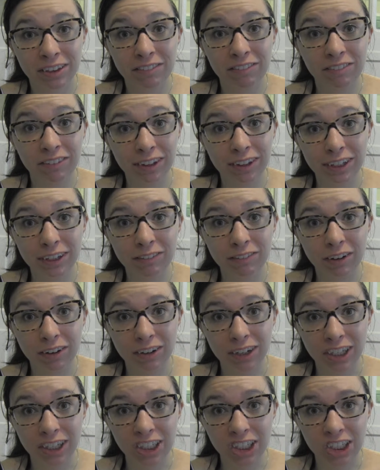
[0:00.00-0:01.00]
Fill and Need
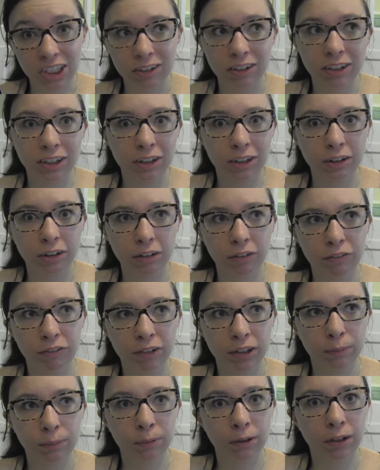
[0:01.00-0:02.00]
Foundation. So
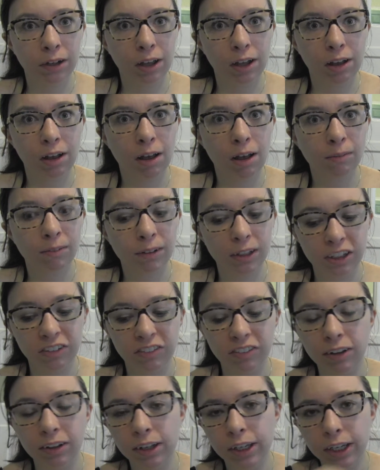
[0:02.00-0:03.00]
facebook.com slash
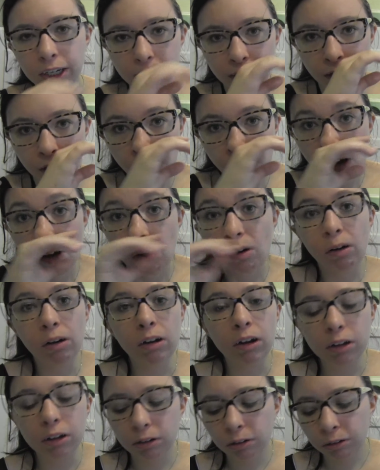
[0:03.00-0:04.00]
Fill and Need, or
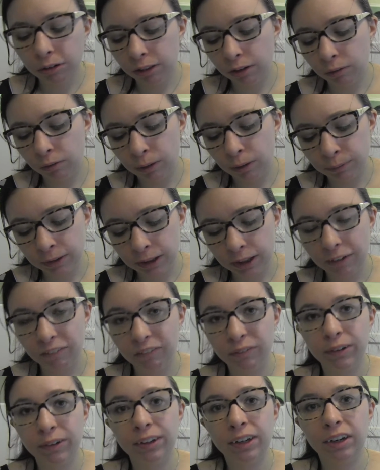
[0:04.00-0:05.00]
you can go to their
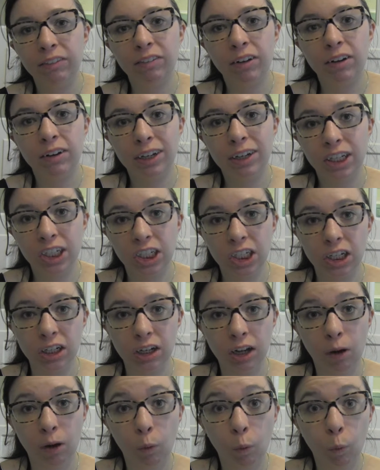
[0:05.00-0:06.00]
website,
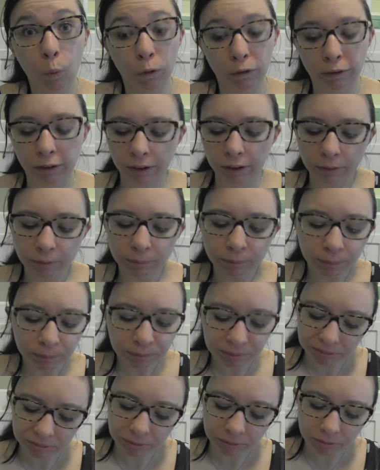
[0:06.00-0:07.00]
fillandweedfoundation.org.
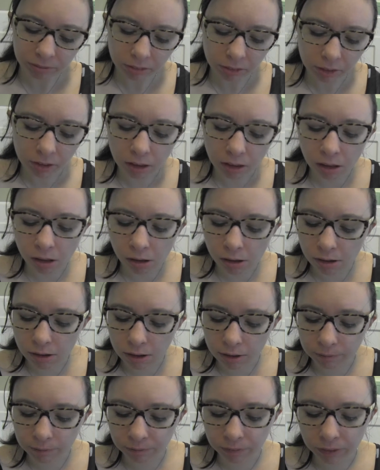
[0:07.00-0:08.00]

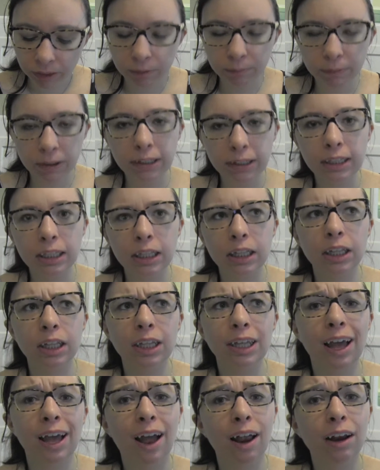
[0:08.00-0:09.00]
Um,
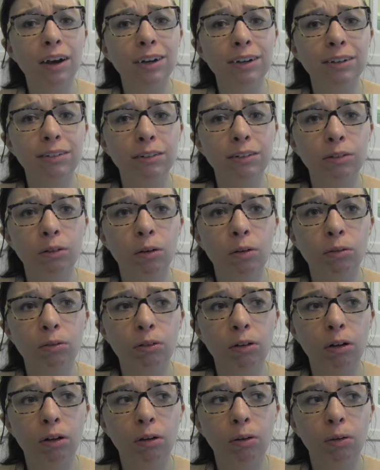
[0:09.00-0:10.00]
basically, I don't
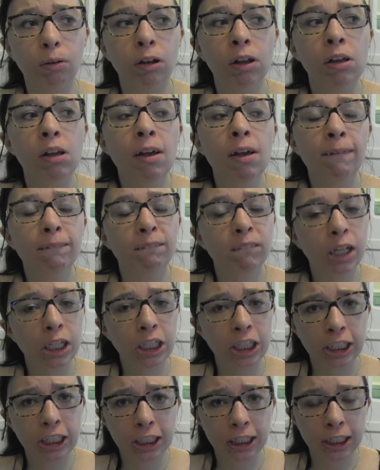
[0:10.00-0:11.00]
know
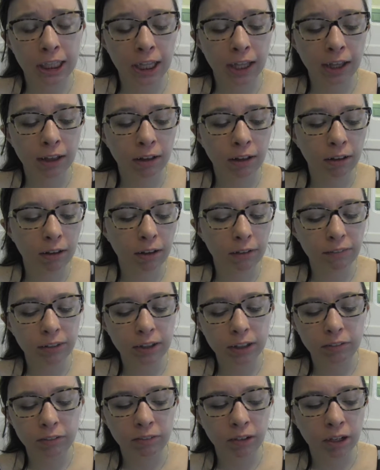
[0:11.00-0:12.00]
much detail of
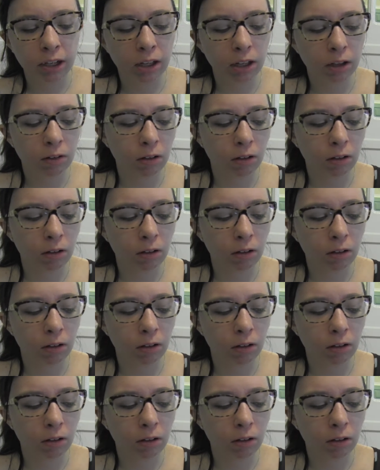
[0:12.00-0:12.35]
this video.